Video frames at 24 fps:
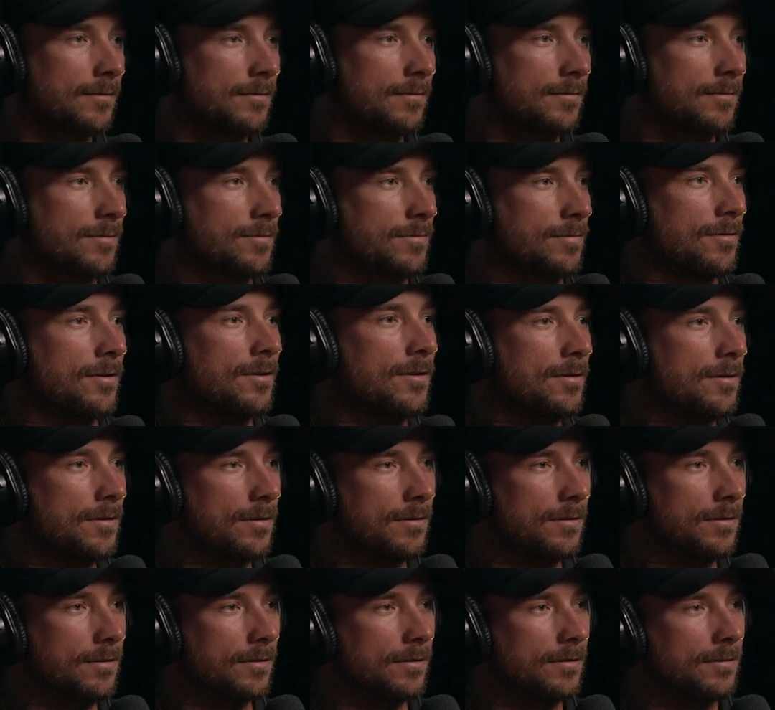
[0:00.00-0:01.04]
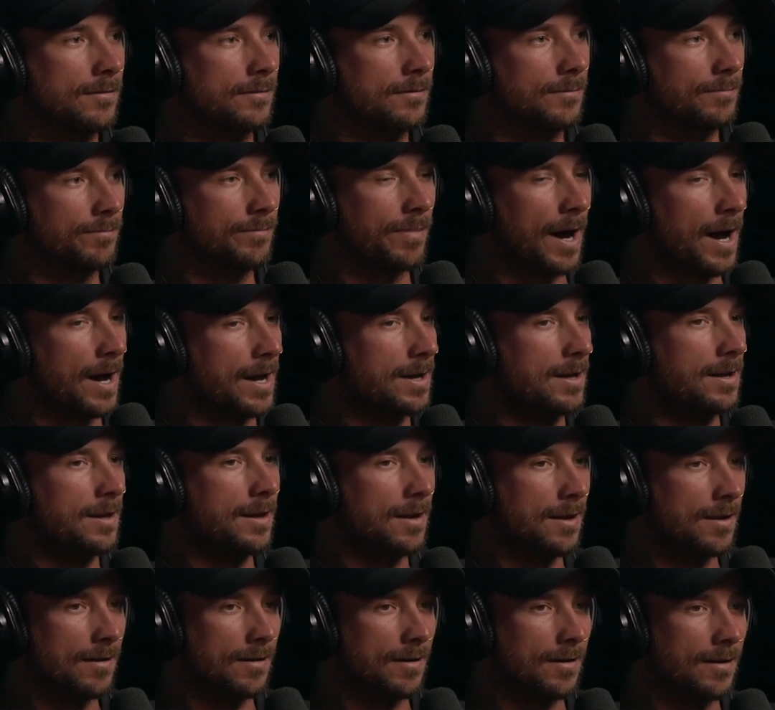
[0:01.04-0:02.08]
through buying
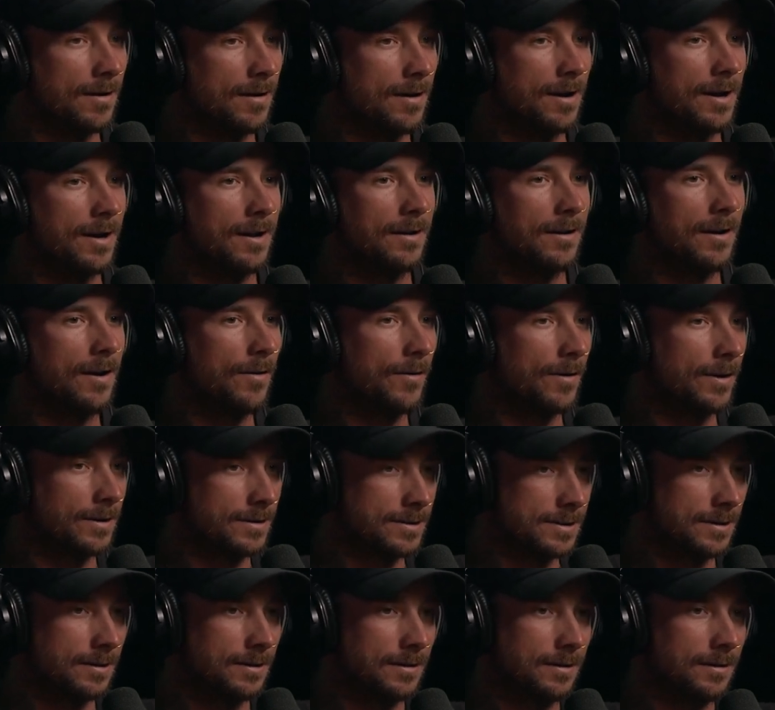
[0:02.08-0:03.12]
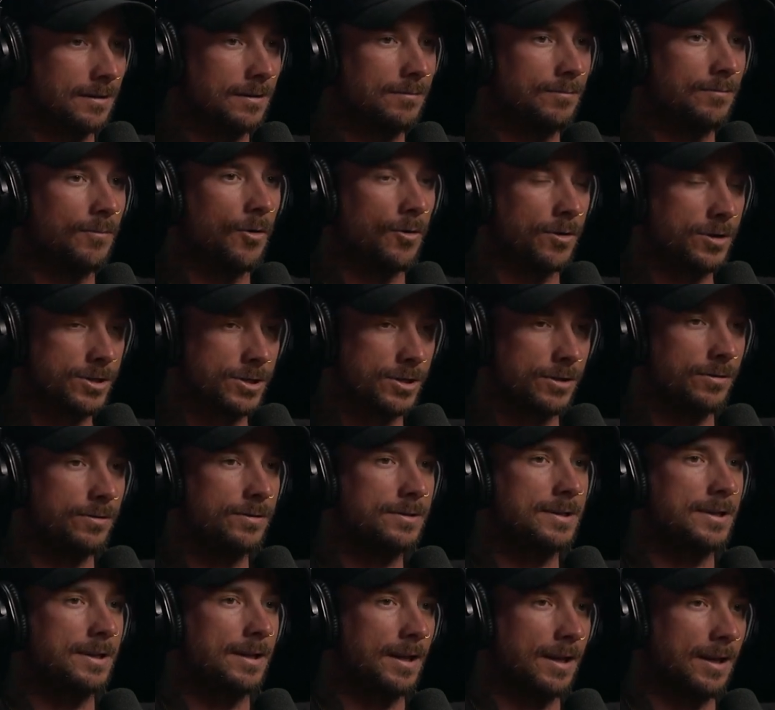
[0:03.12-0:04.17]
gear and going to more
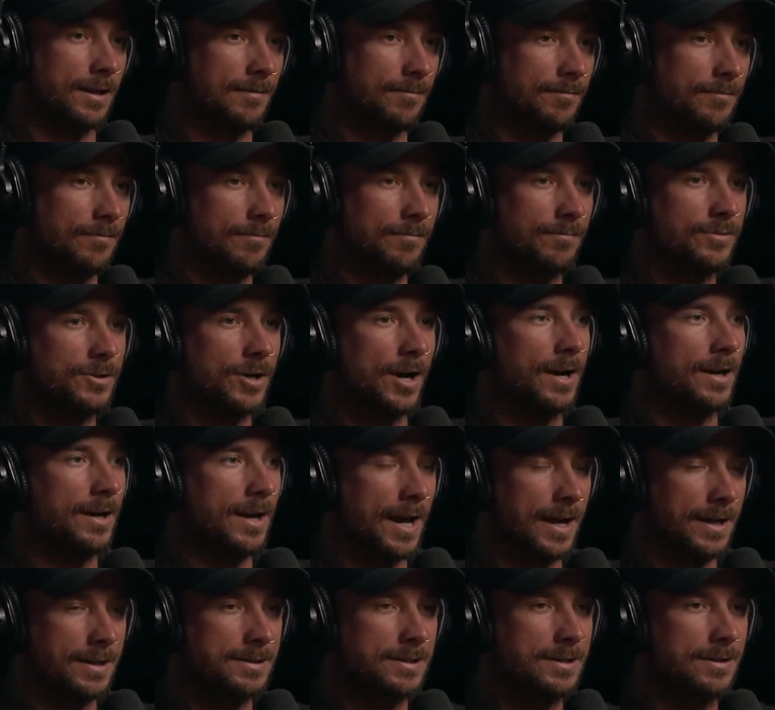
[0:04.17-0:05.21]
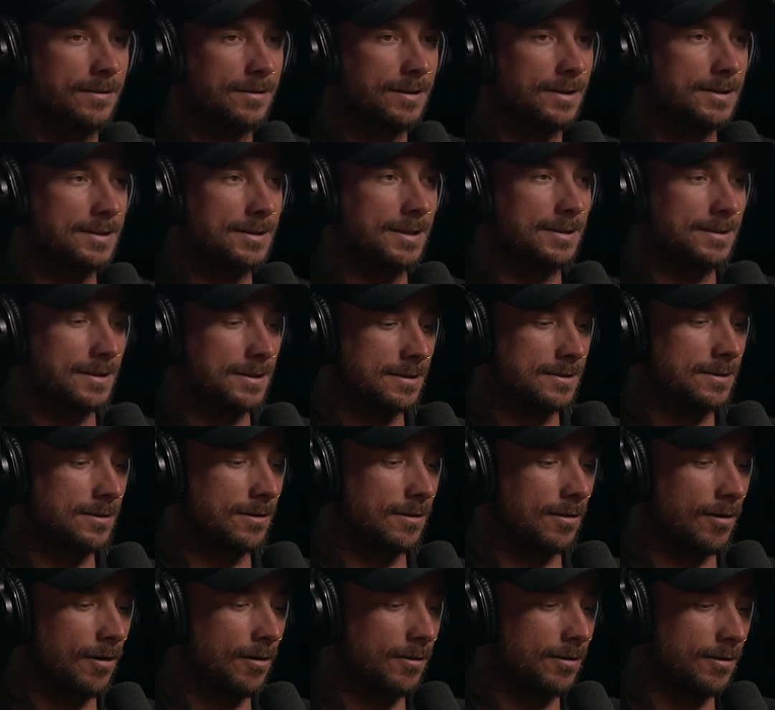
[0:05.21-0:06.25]
shoots and, and trying to execute these things is
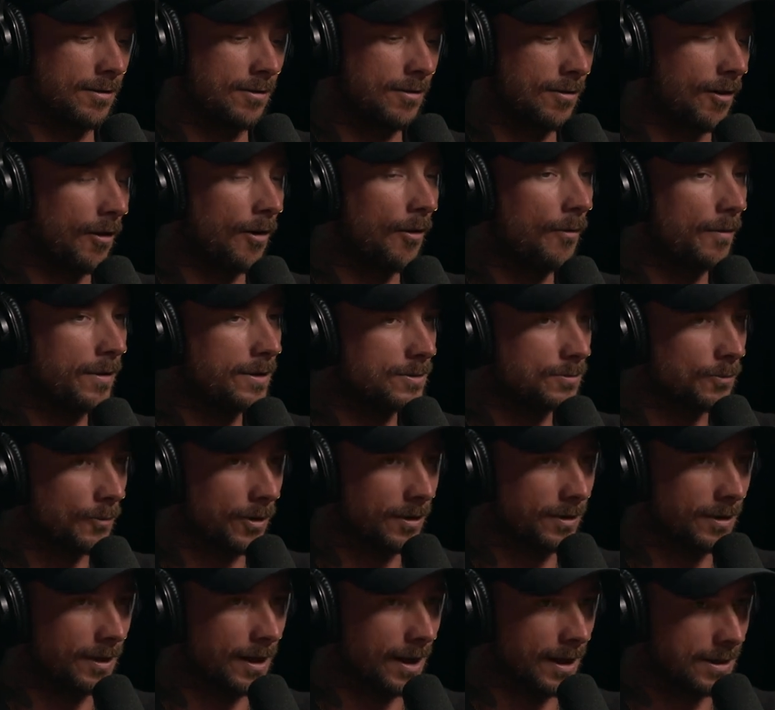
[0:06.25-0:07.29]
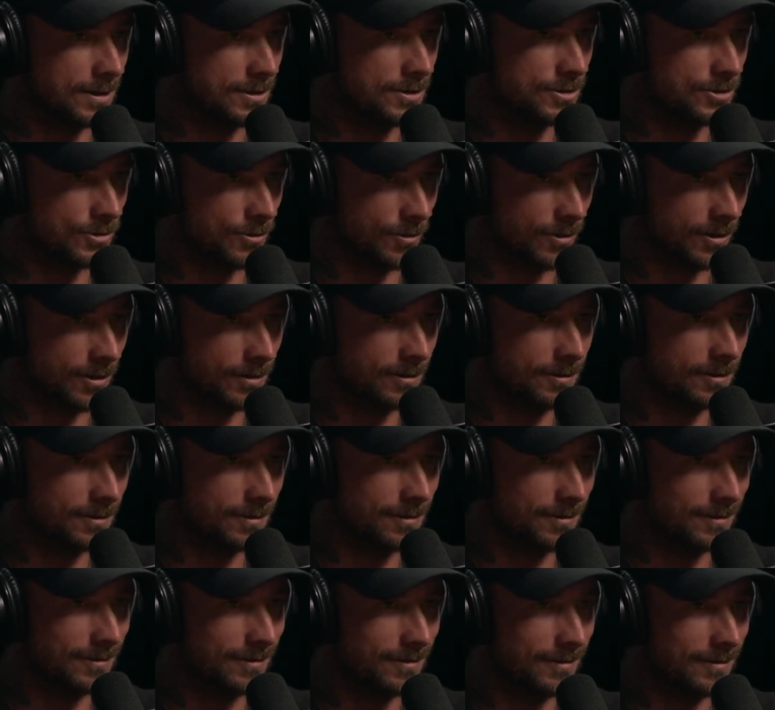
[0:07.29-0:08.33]
you're you're always one light short.
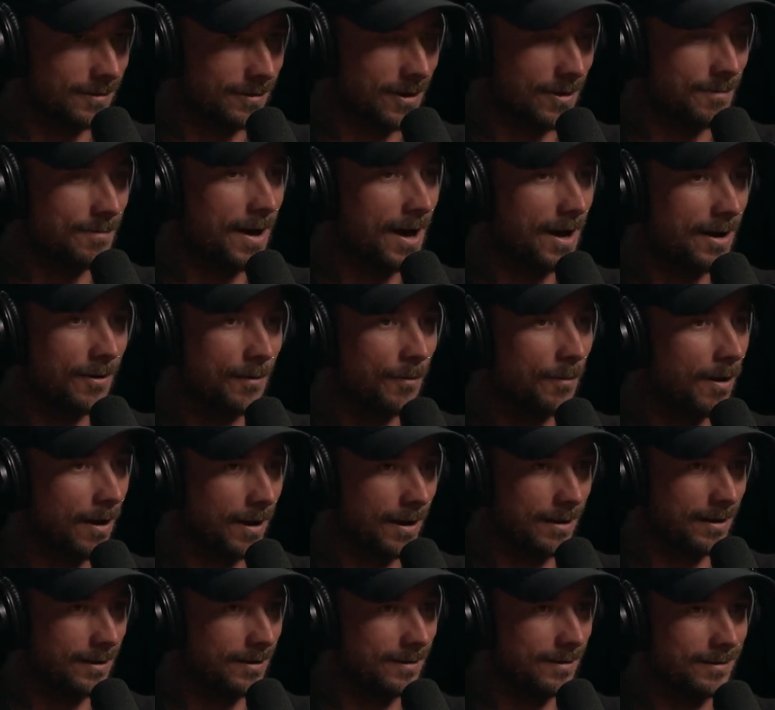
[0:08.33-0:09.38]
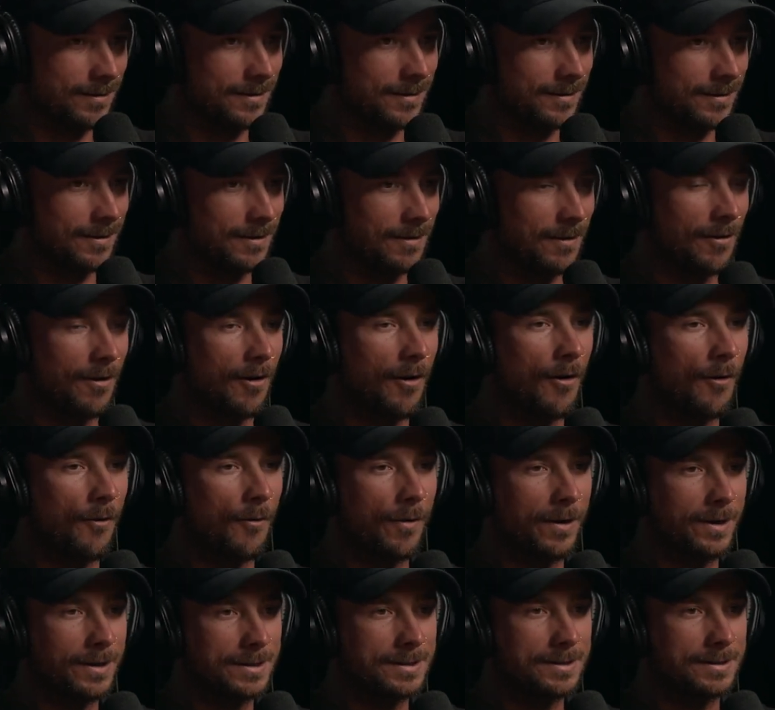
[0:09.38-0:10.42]
Mm-hmm. No matter what, you're
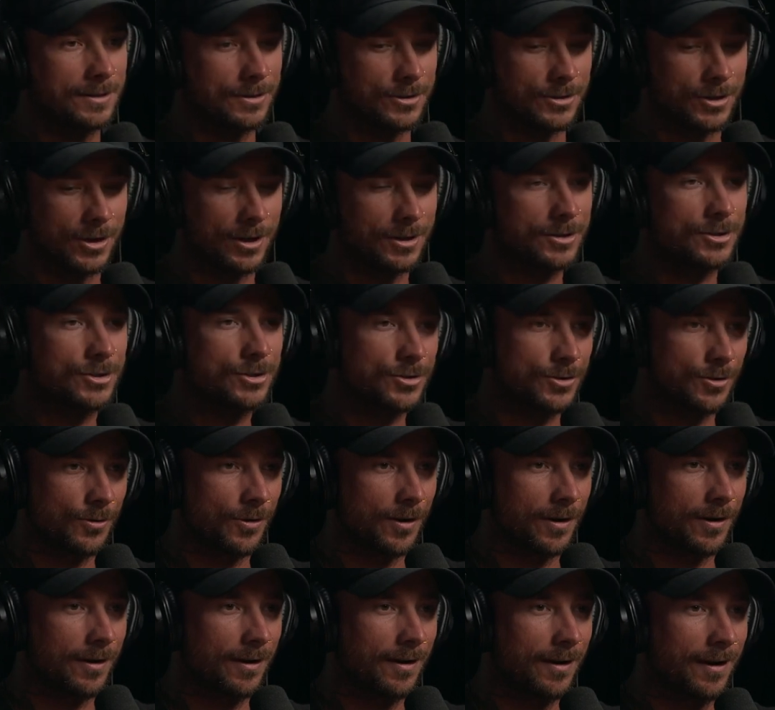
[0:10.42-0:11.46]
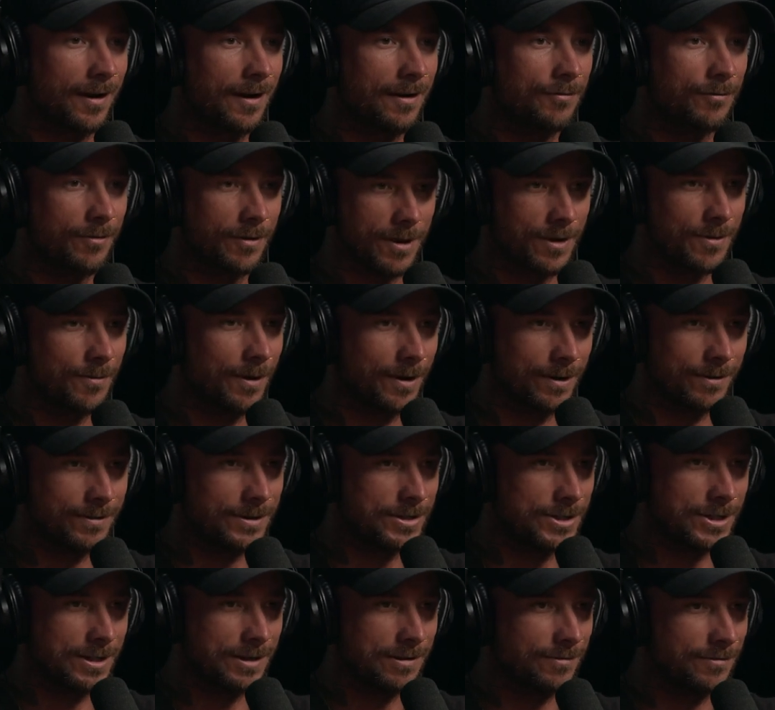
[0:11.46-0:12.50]
always just short of what you want to
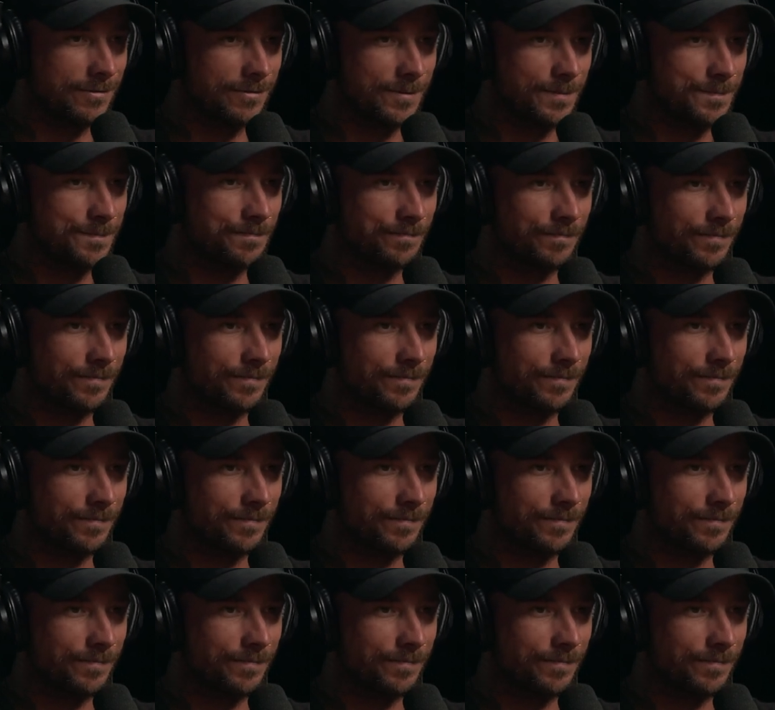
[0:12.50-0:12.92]
achieve.